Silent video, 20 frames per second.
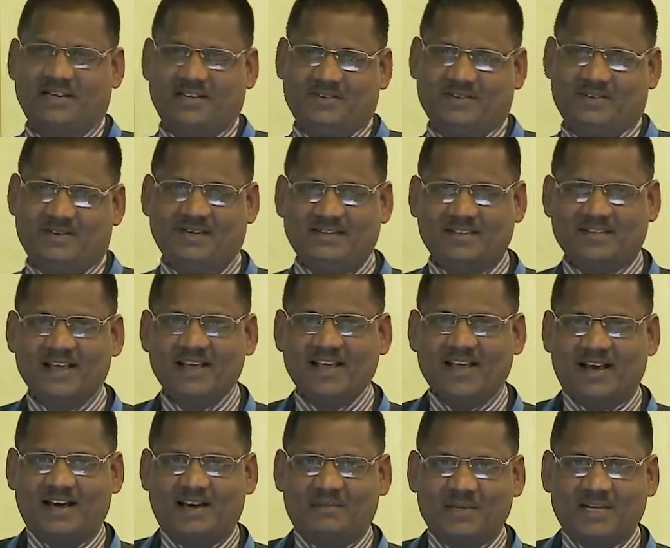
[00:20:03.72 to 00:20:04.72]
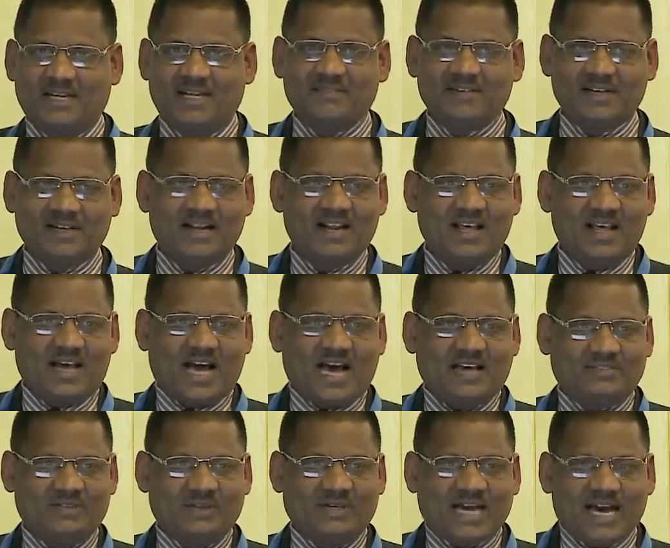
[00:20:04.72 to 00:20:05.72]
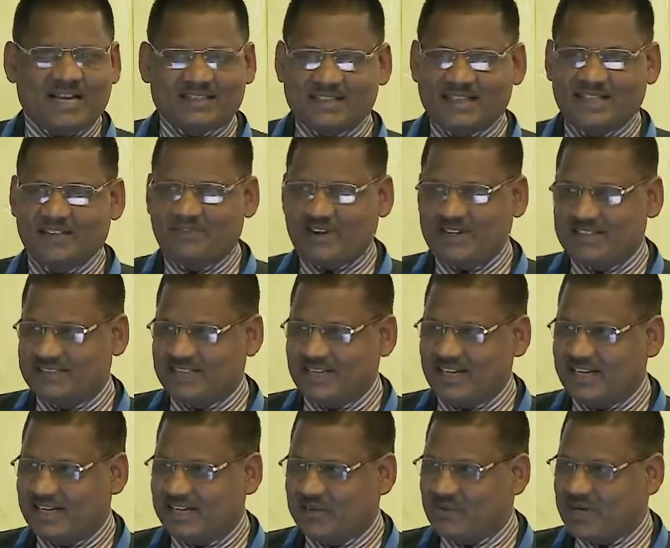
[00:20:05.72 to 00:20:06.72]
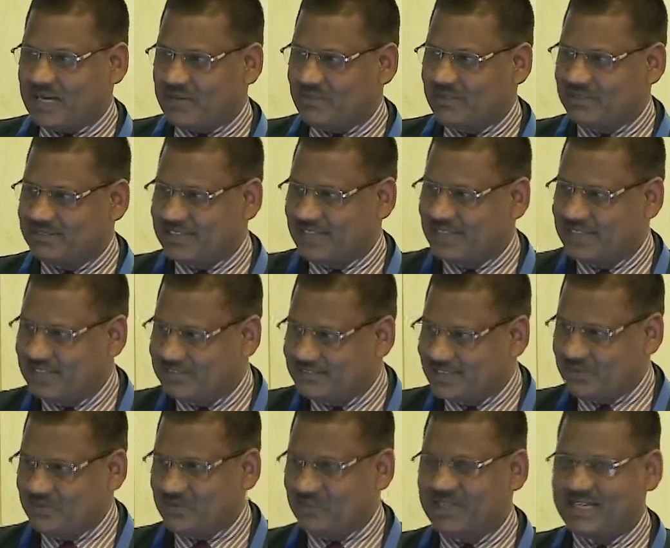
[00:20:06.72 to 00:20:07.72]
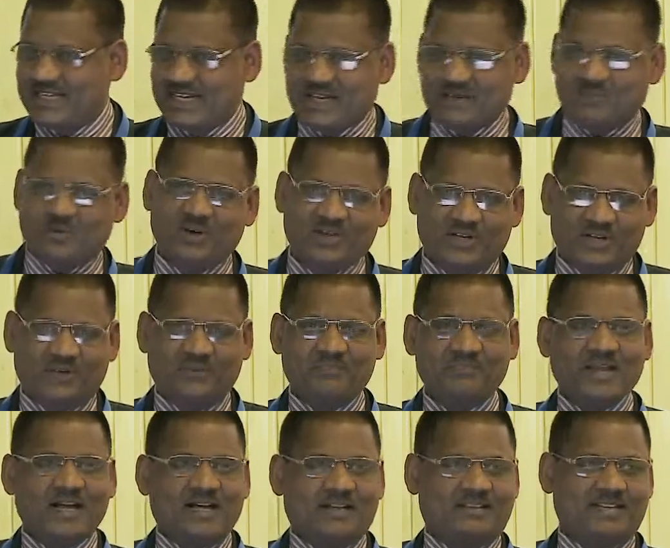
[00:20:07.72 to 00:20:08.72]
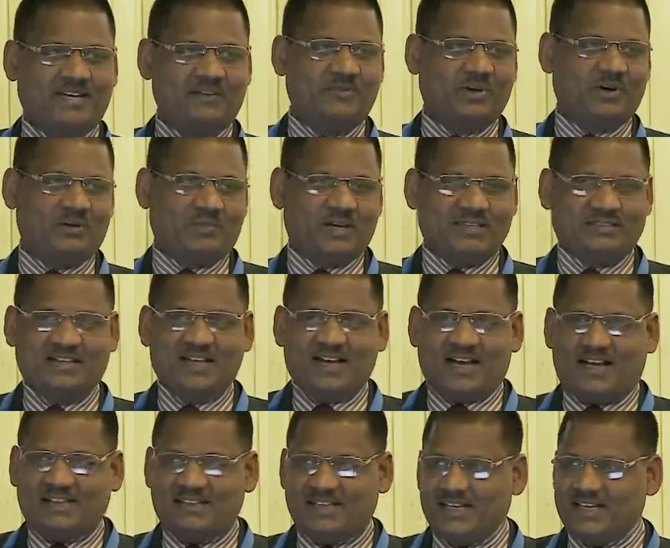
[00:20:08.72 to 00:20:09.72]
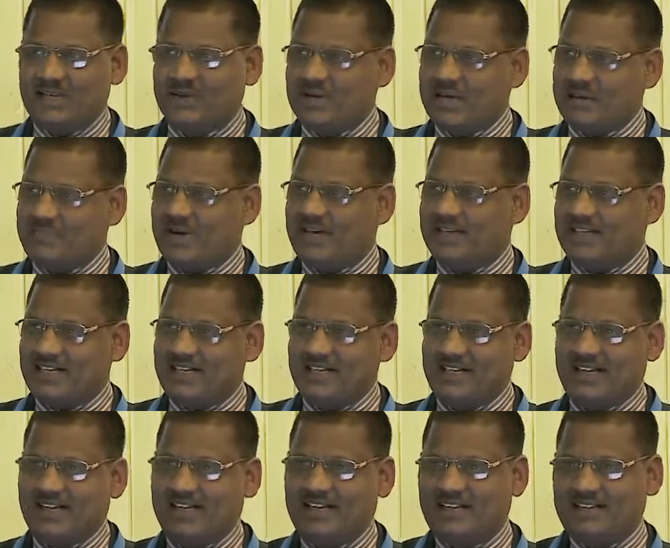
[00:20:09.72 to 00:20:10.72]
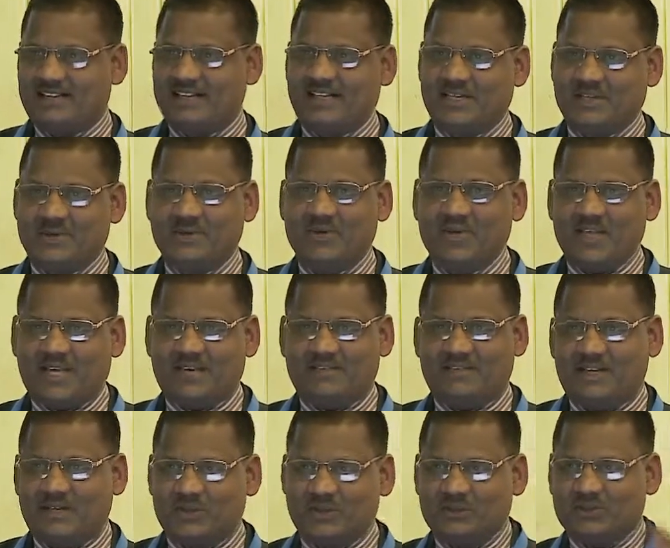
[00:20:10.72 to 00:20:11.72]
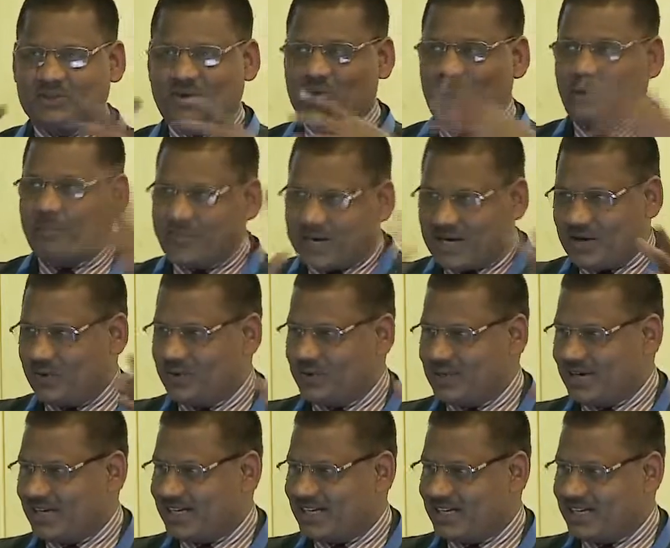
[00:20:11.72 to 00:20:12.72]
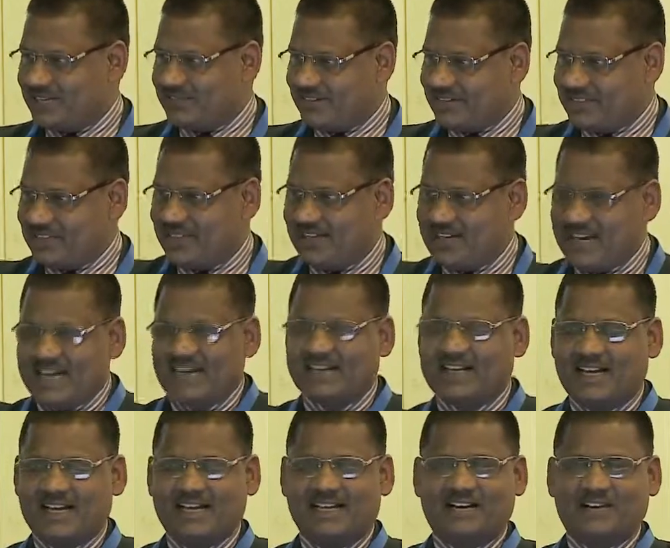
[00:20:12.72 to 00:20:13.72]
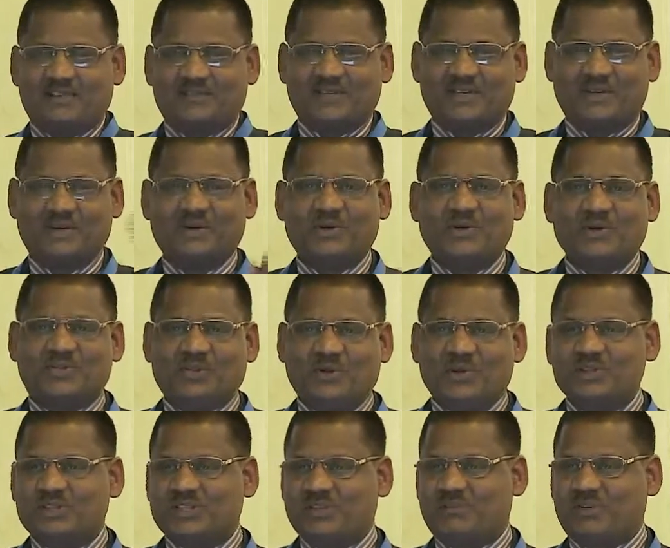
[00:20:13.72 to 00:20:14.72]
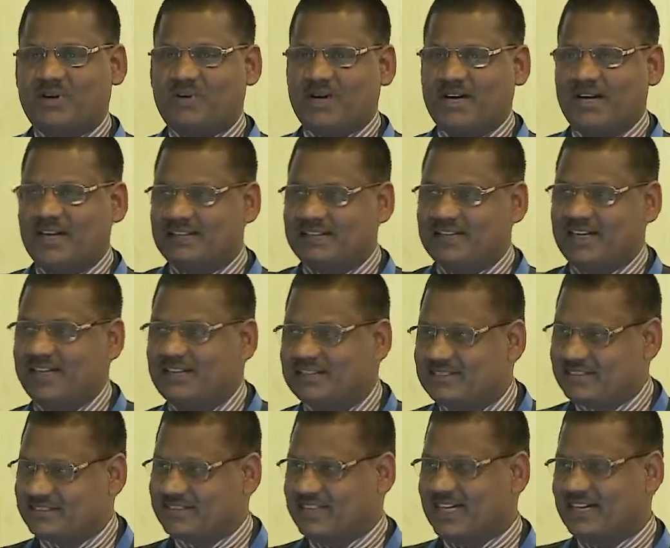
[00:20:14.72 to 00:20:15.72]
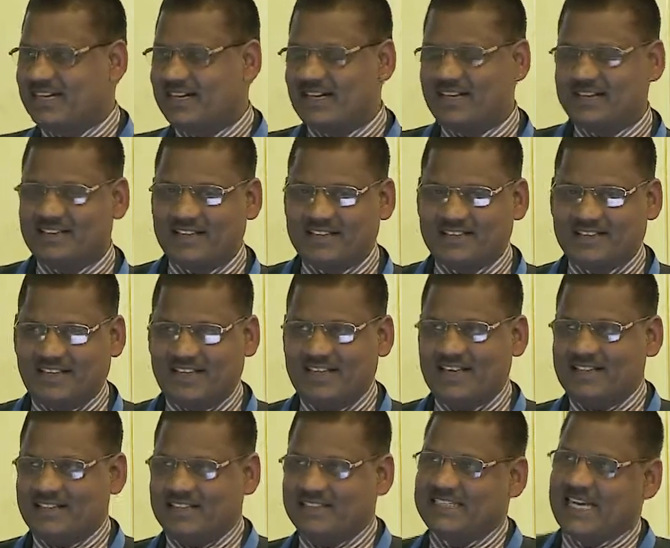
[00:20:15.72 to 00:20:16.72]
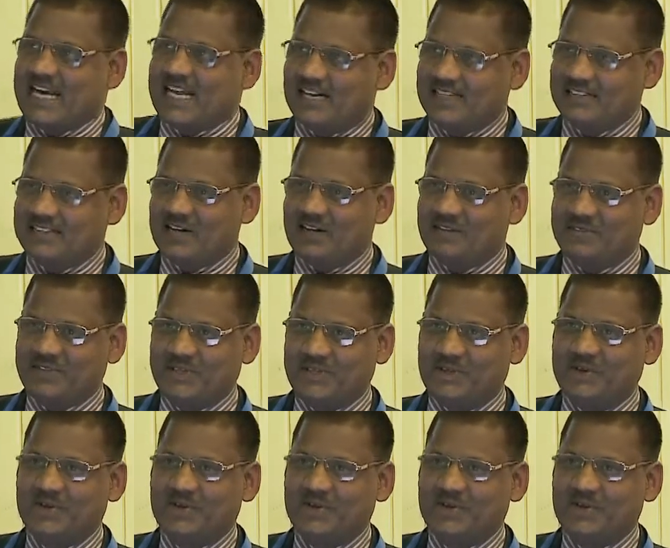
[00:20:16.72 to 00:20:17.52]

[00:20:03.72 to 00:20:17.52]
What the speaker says: even as you gather the functional requirements, that itself would take about, 3-4 months, and then you keep on tendering, and then you even to grope around to identify the right kind of, solution provider, that is just yet another thing. The challenge of,